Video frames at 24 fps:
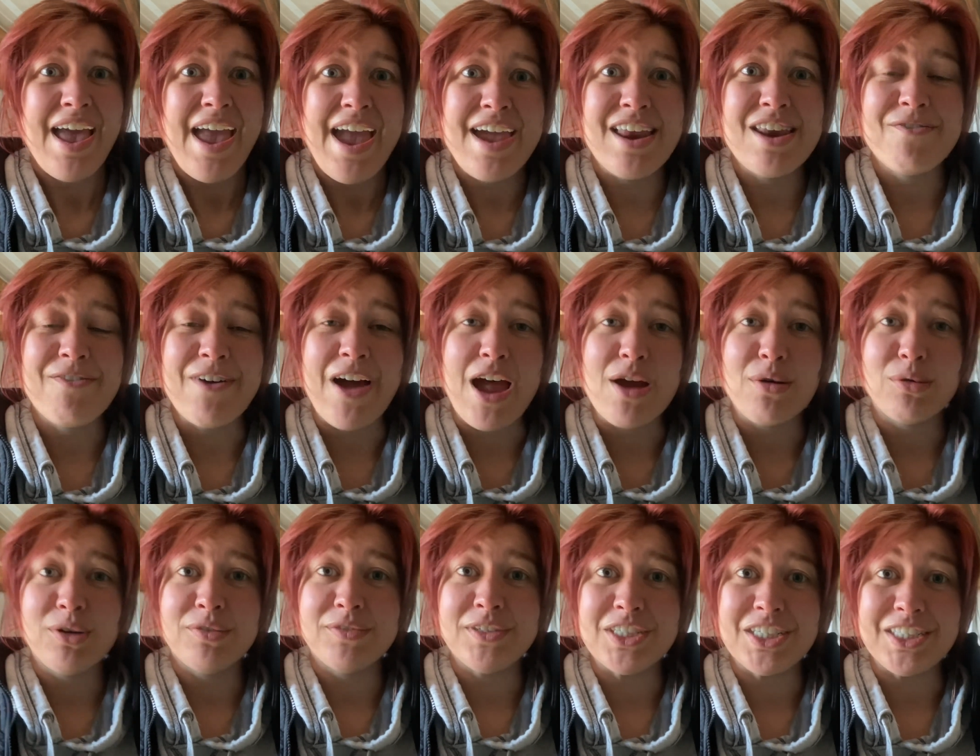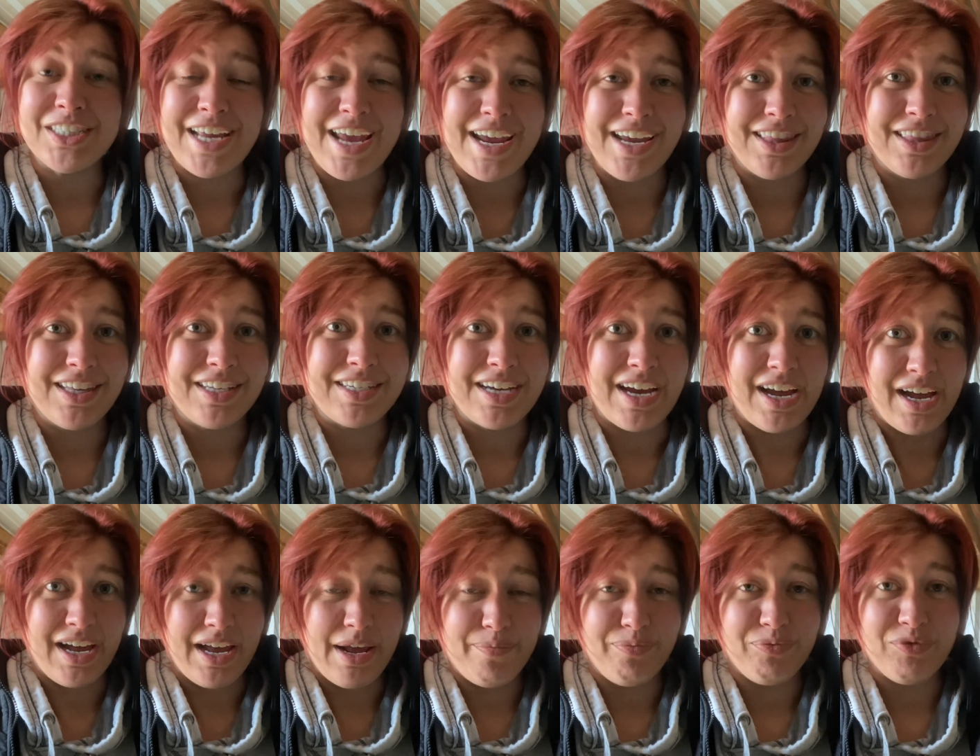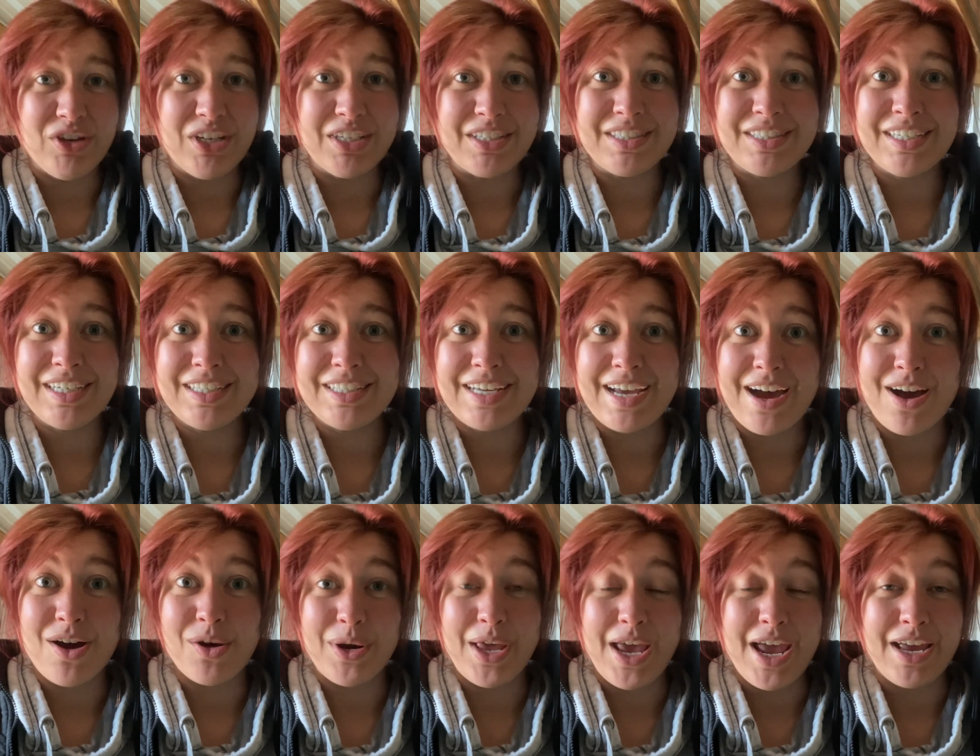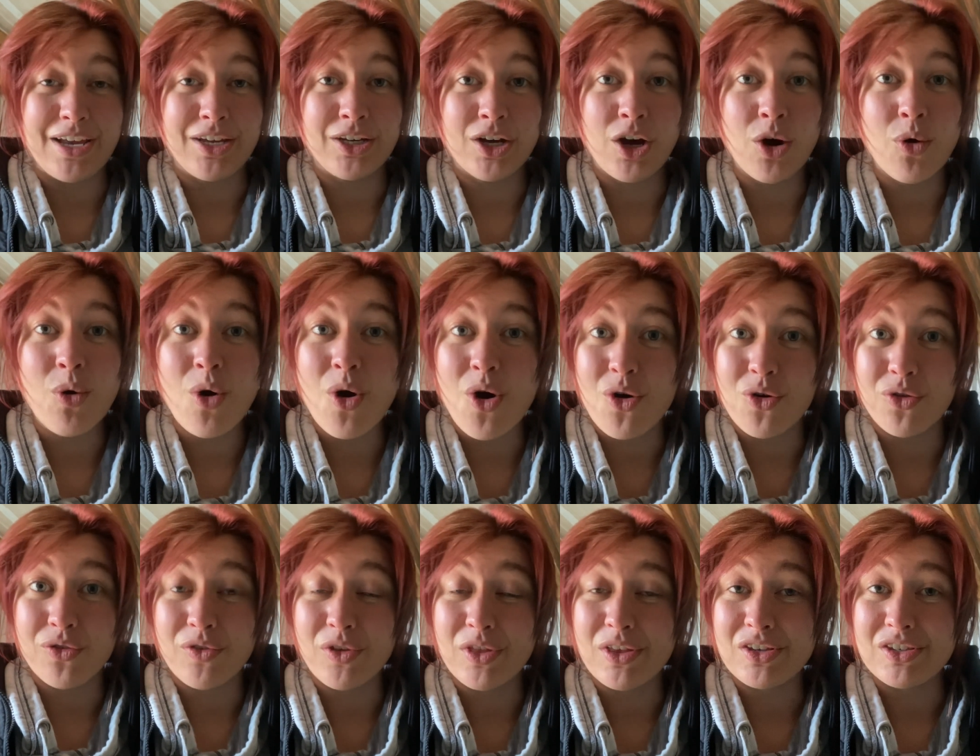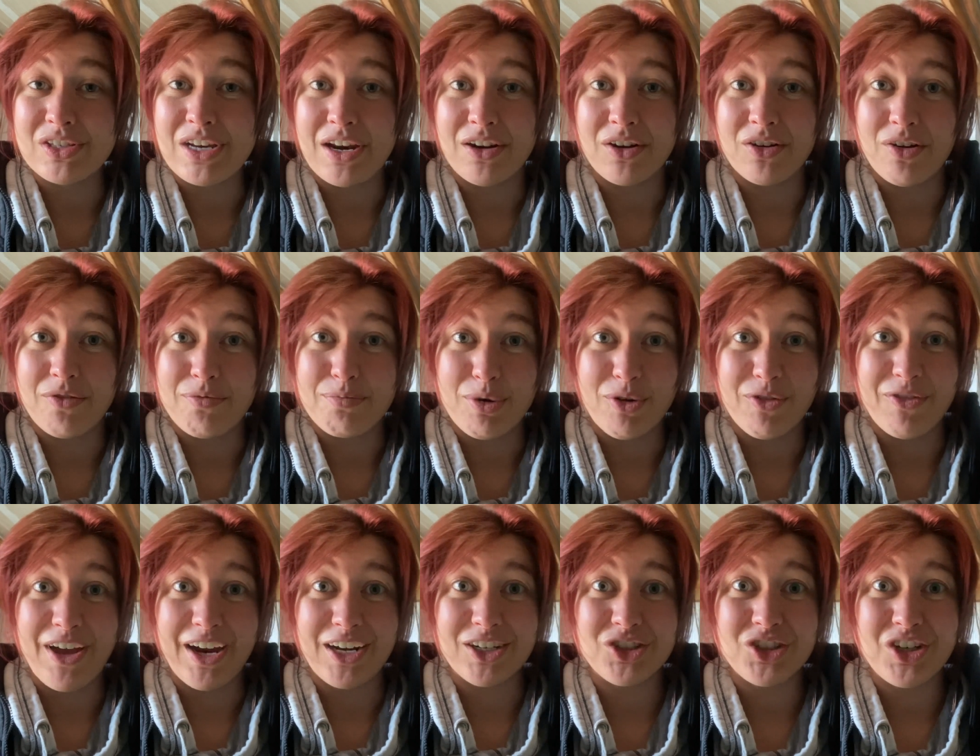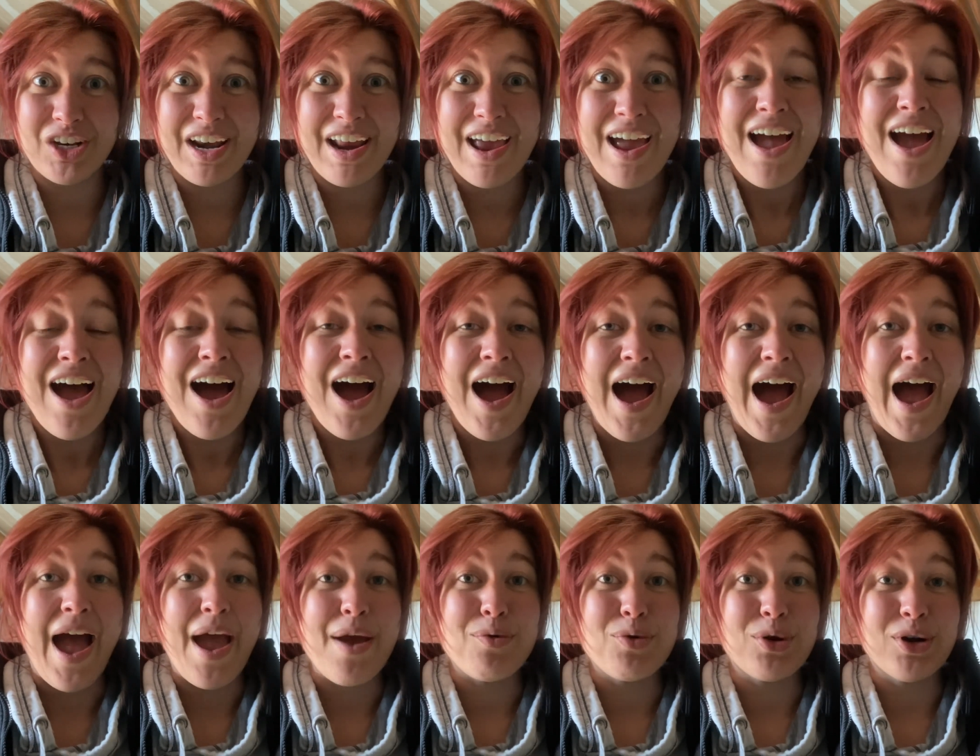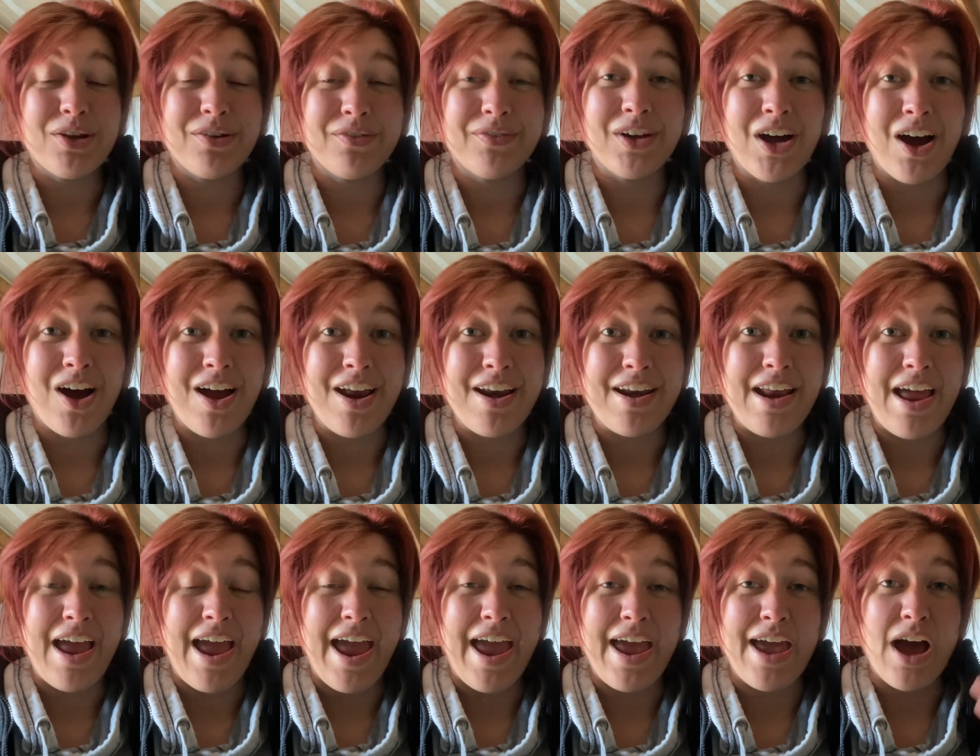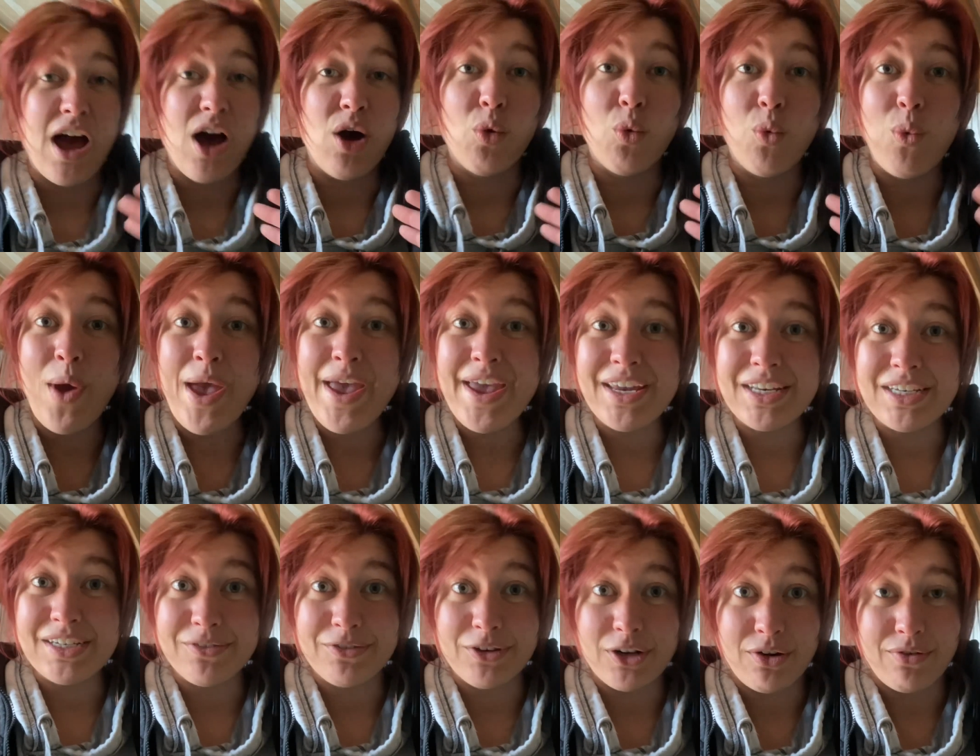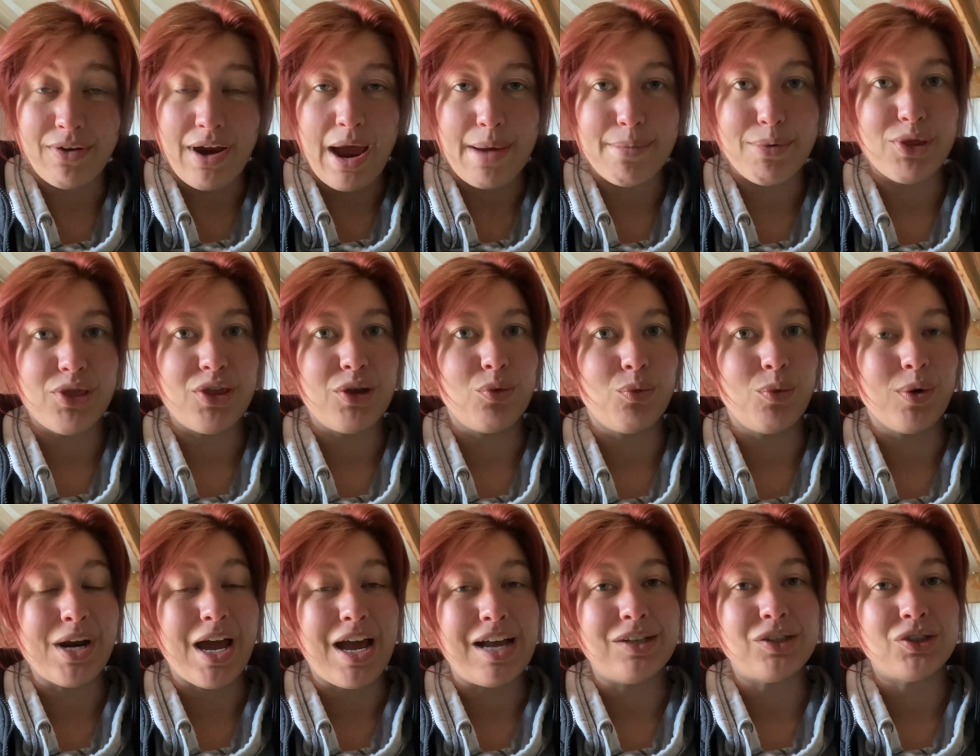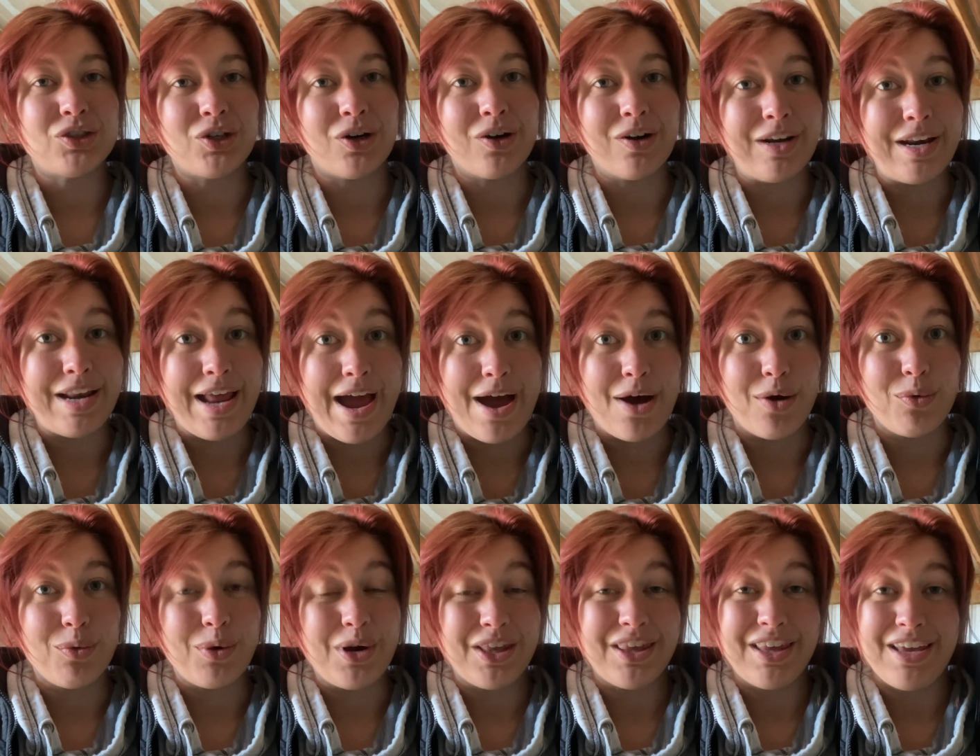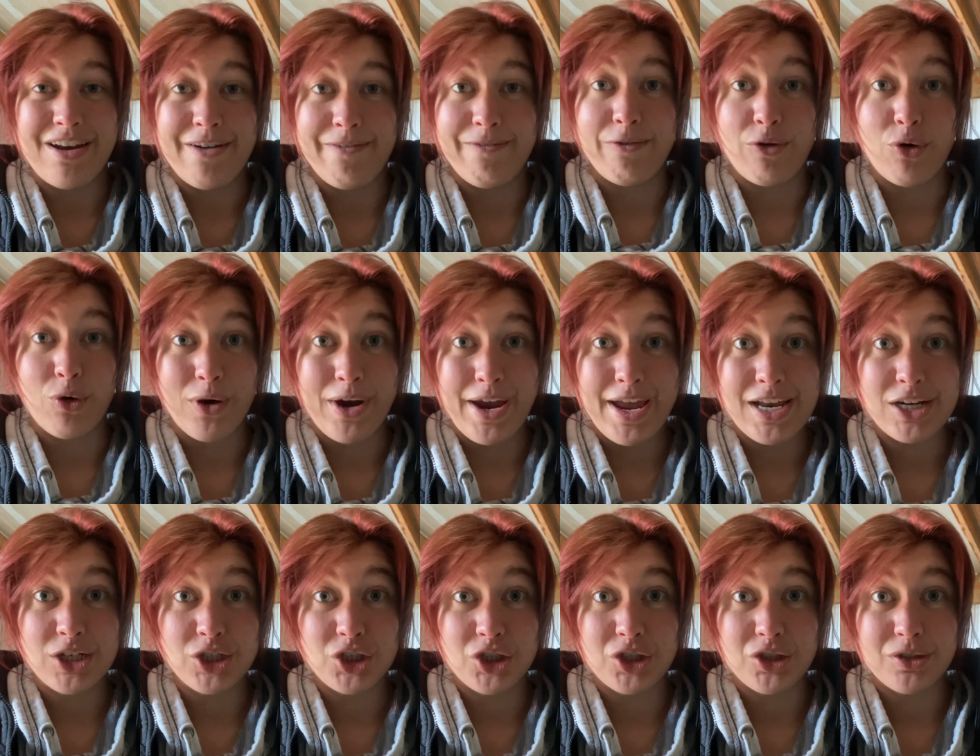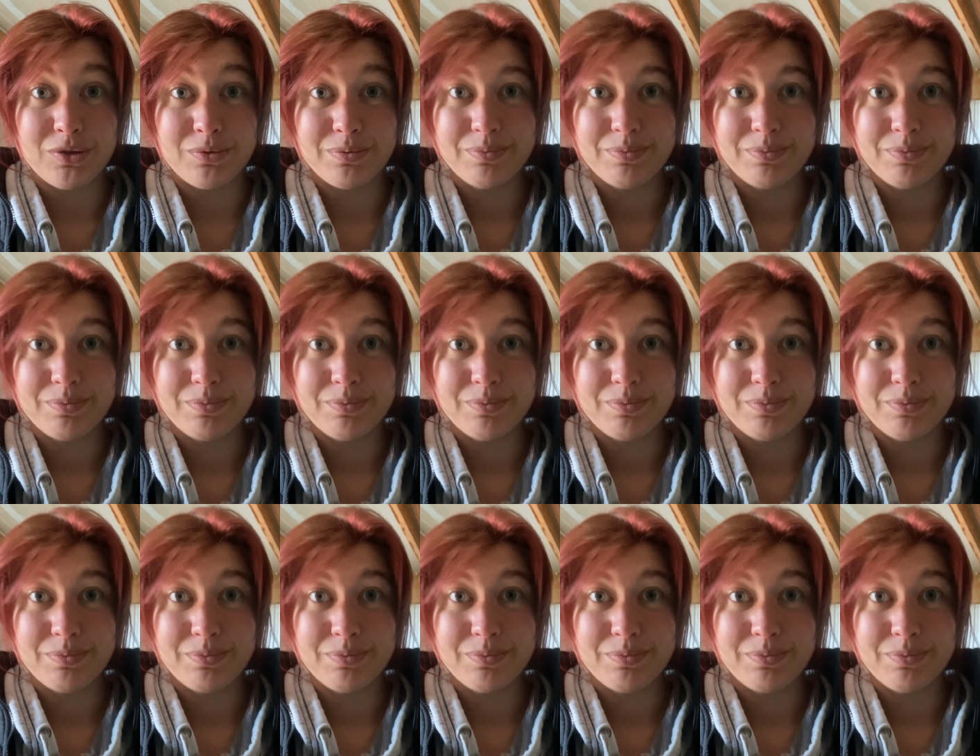And if I would have just taken the time to sit down and go over the standard of perfection, I would have gotten a way different rabbit than what I started out with in 4-H.